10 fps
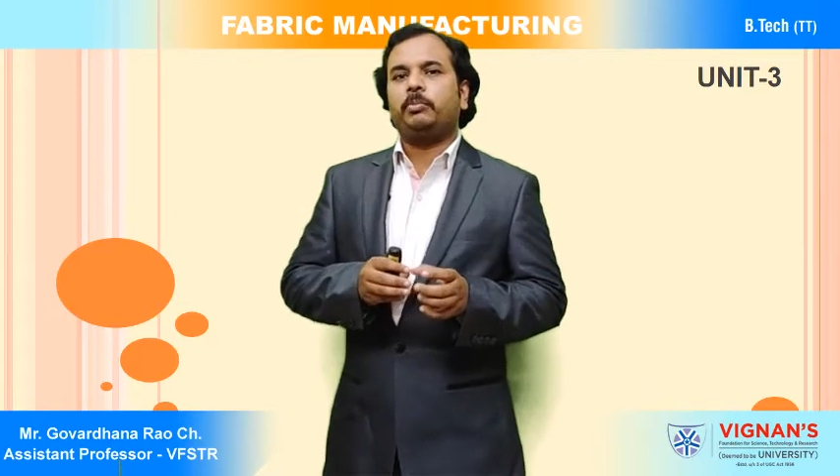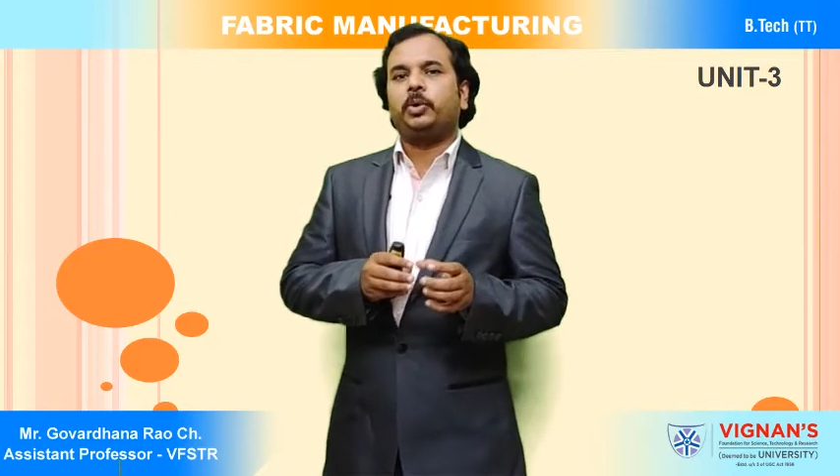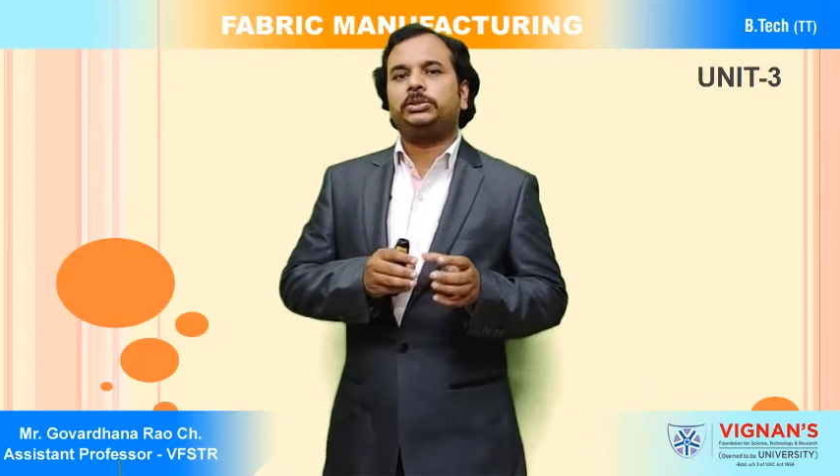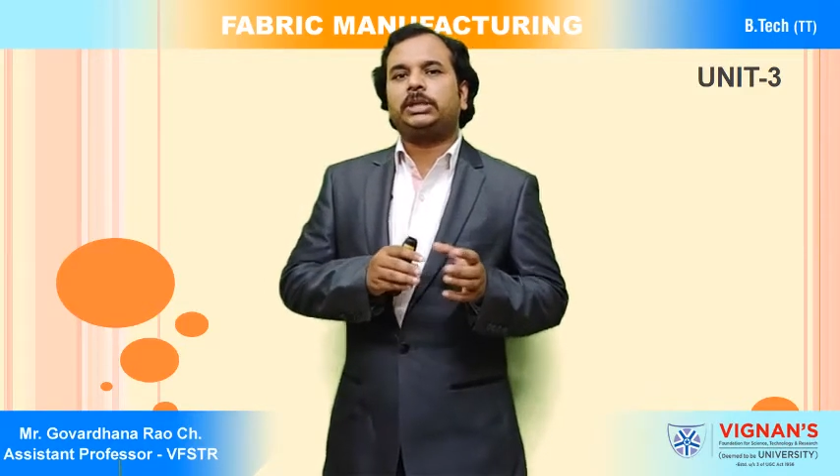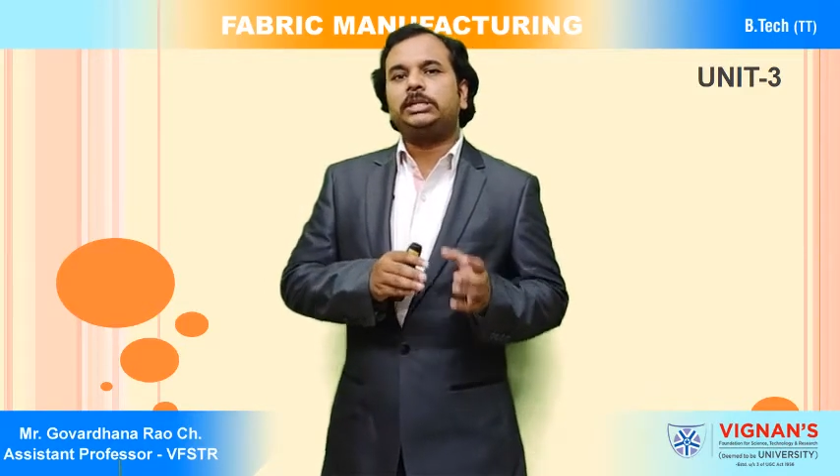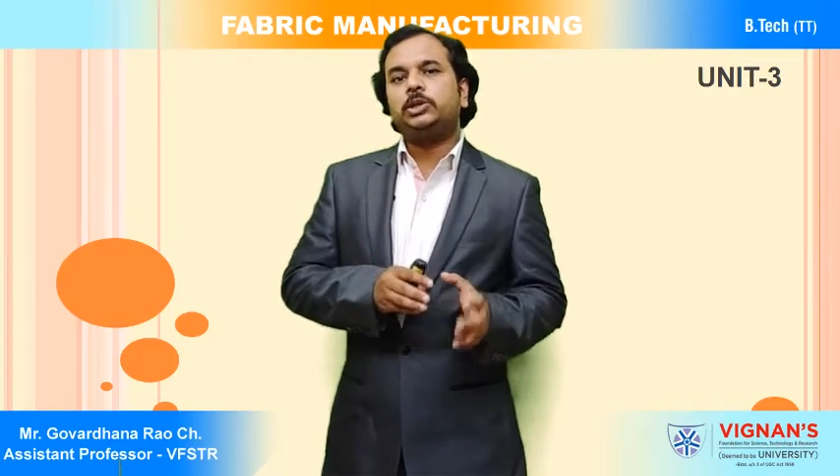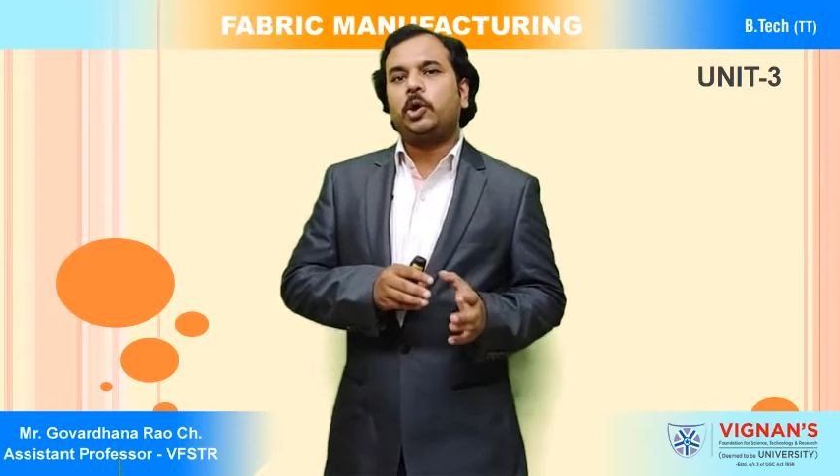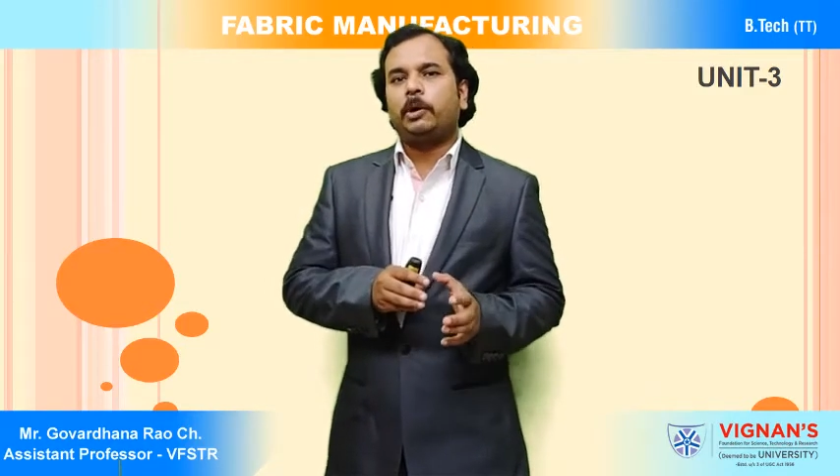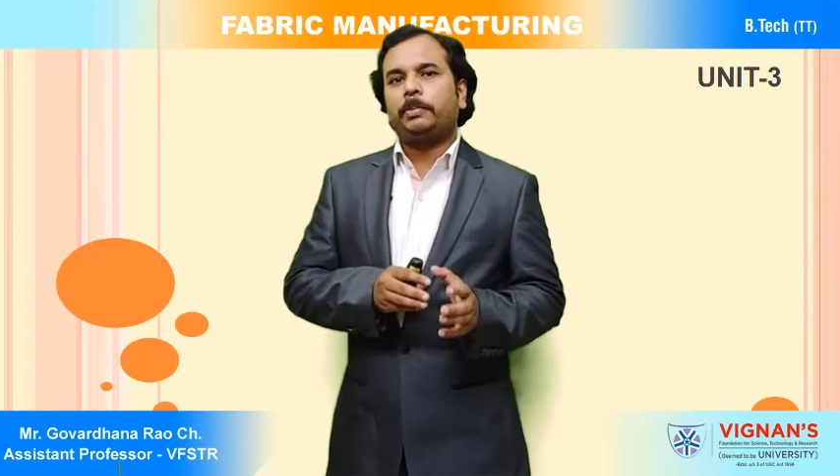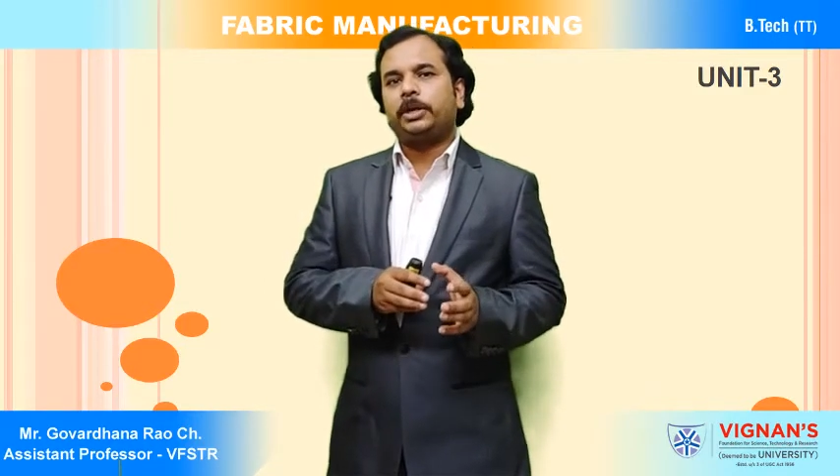post sizing
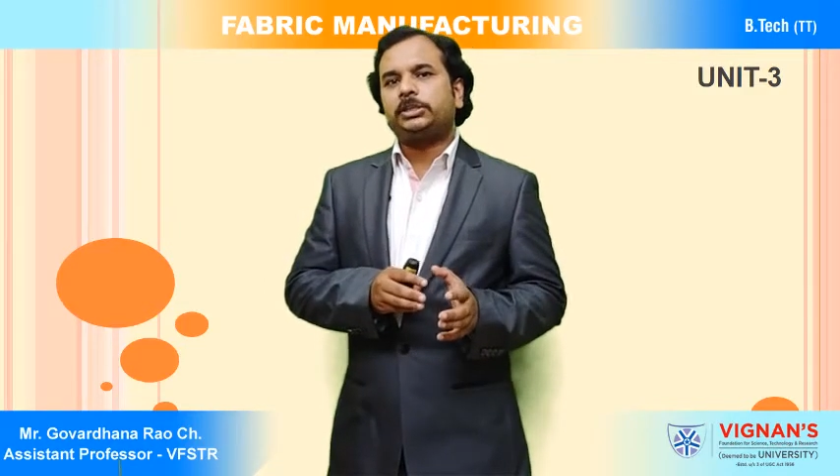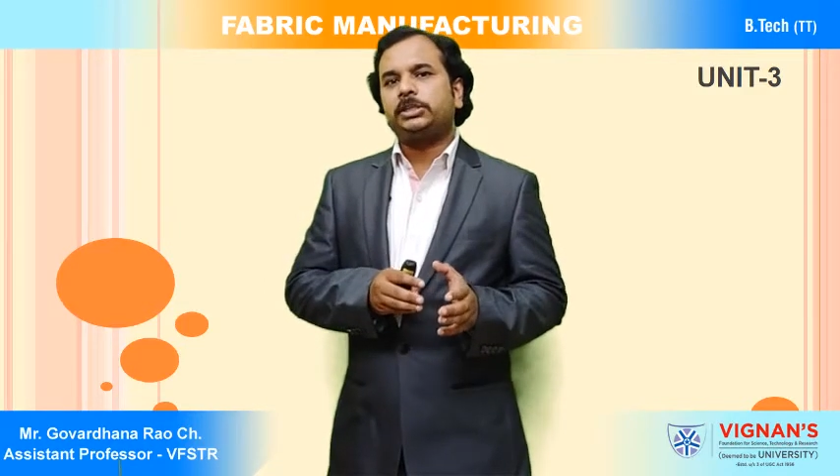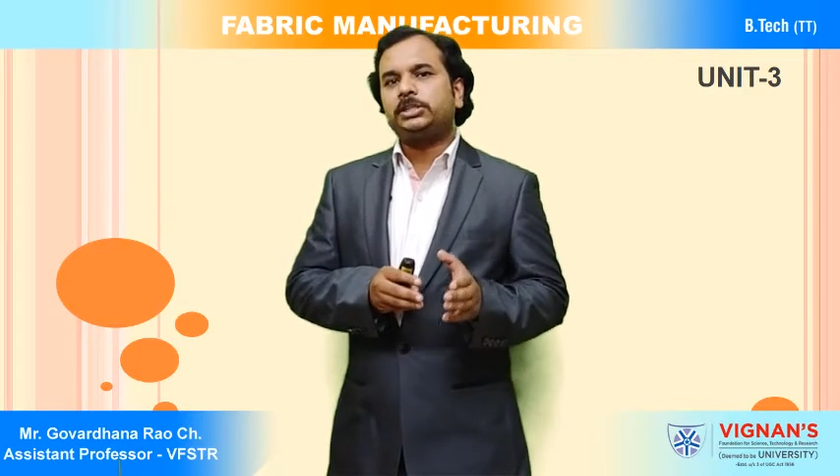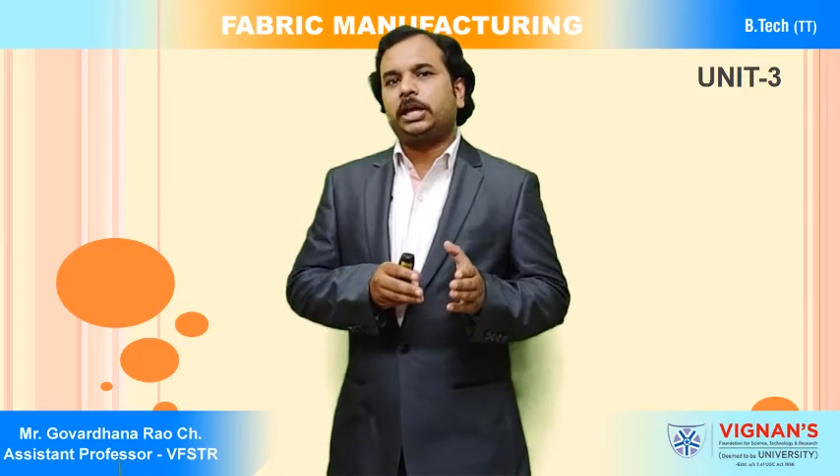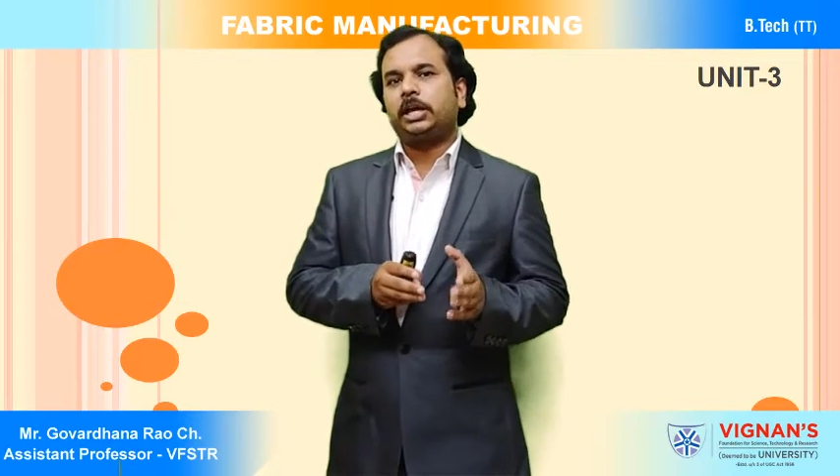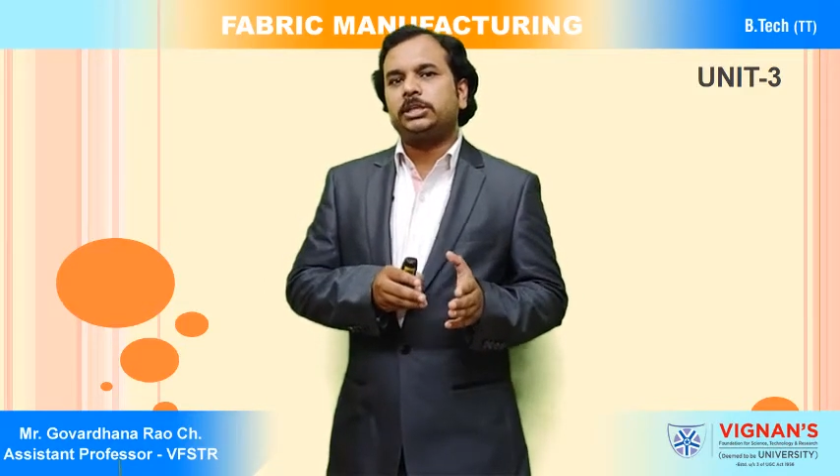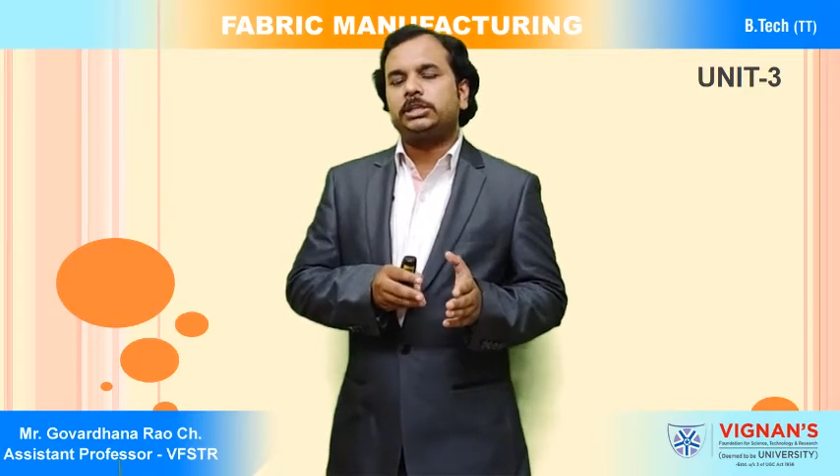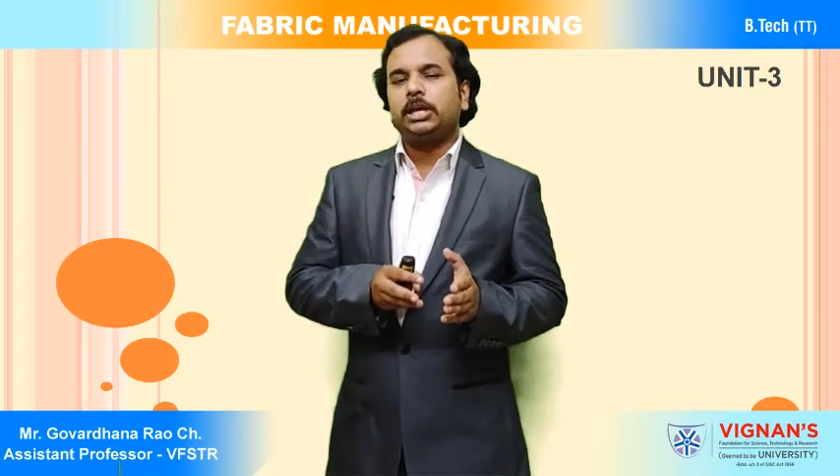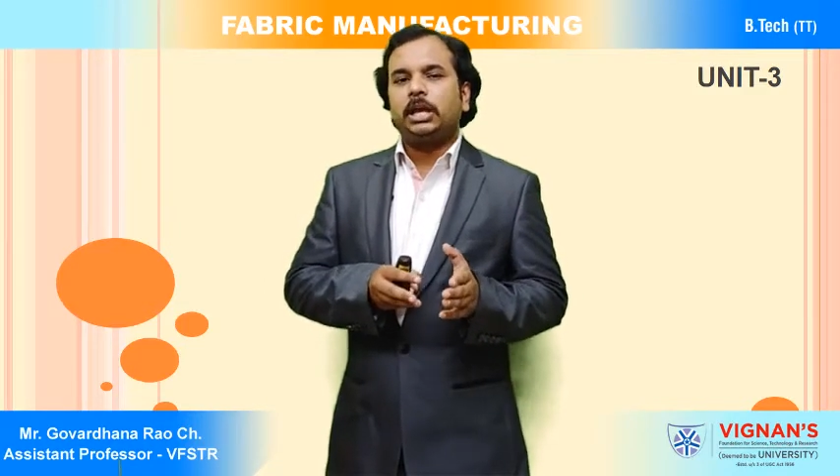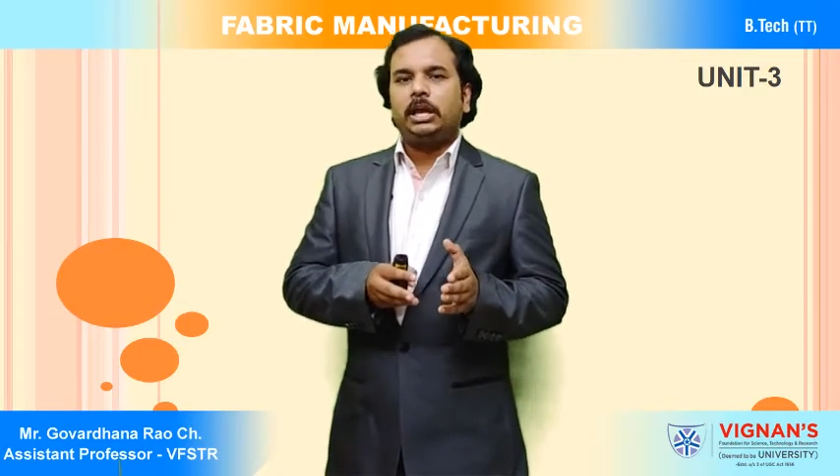operations, that is